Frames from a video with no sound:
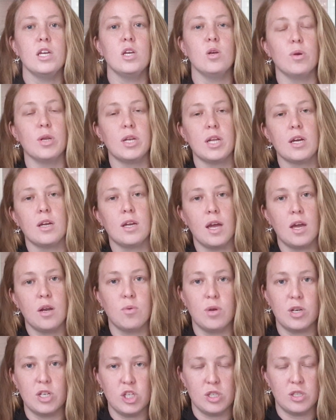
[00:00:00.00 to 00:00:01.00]
you would again
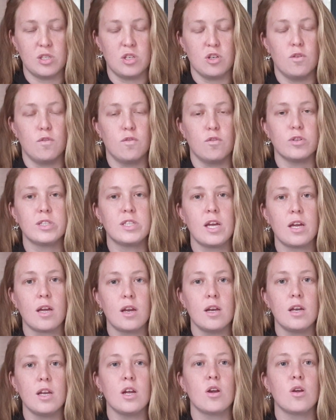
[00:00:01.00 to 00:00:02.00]
register for
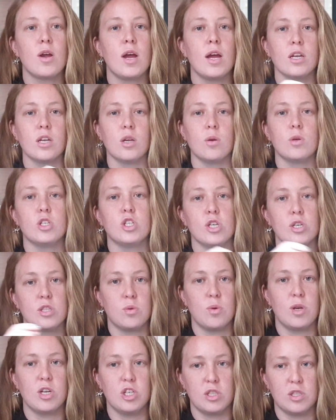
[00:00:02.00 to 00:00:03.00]
second year and you would
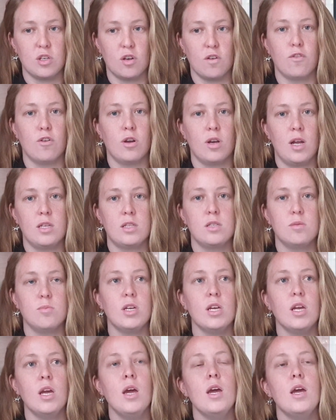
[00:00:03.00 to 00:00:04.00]
just register for
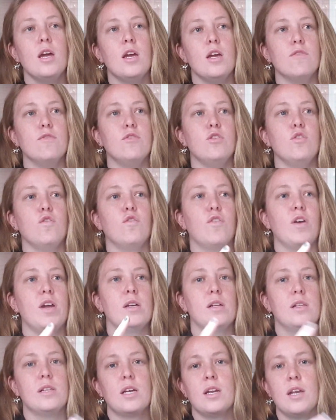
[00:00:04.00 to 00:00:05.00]
anatomy. If you
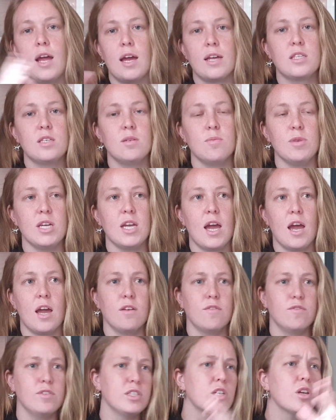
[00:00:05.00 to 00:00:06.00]
fail anatomy
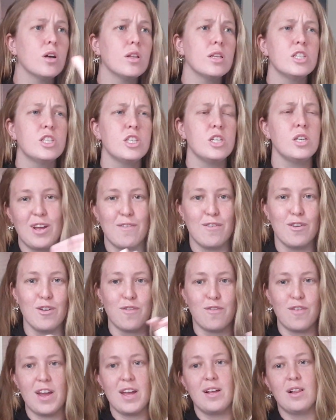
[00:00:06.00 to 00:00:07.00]
and physiology, if you
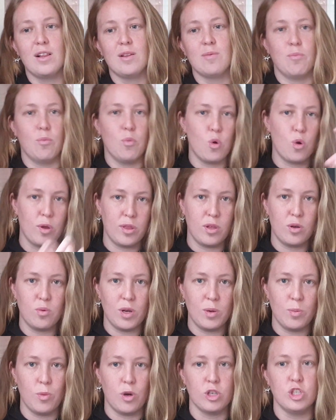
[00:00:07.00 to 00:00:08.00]
fail more than
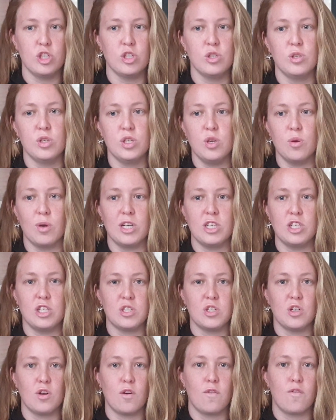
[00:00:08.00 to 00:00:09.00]
one module, you
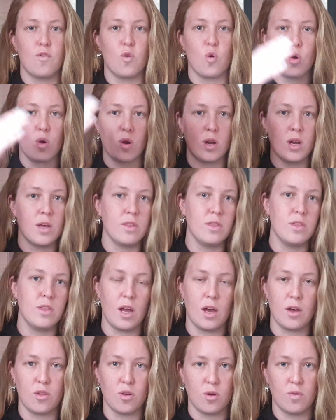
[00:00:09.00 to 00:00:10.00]
register for
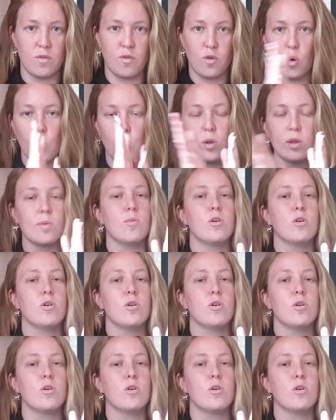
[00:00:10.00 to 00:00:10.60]
the other, for all the